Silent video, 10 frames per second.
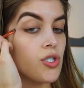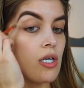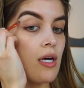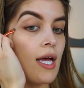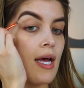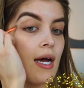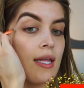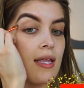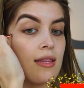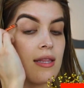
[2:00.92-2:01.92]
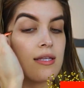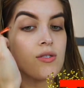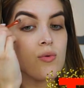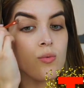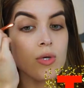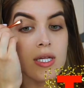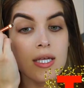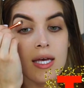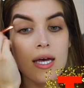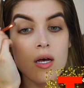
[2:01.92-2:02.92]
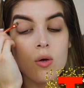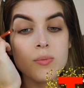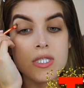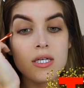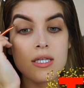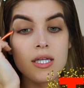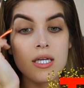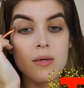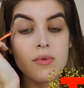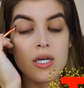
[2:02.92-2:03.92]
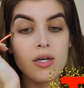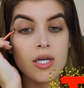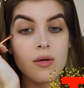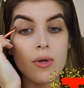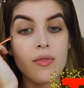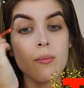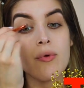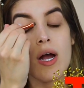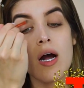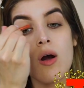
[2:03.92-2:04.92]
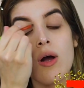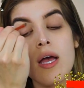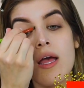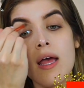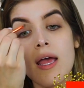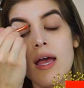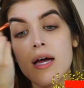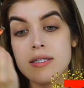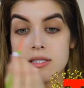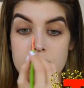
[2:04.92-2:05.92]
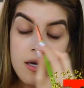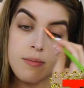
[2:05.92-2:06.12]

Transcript: gel, I think that this really helps clean up the area around the brow and